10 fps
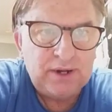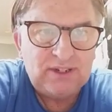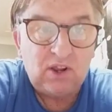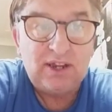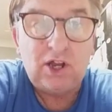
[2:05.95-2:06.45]
It's
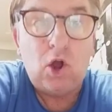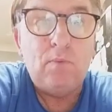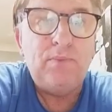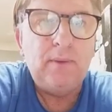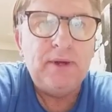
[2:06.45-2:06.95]
like a
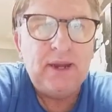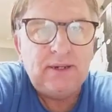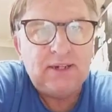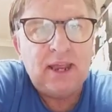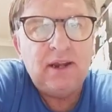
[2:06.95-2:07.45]
compliment.
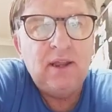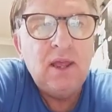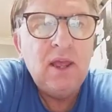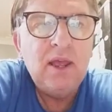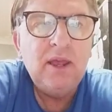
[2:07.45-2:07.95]
He's saying
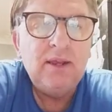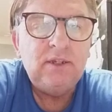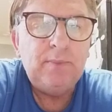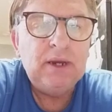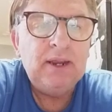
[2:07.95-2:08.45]

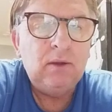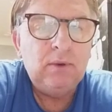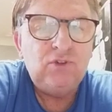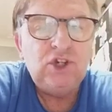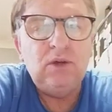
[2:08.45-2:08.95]
to be linked
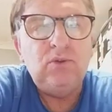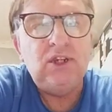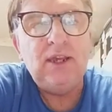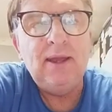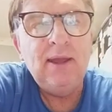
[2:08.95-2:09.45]
with
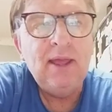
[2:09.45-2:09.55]
Chelsea.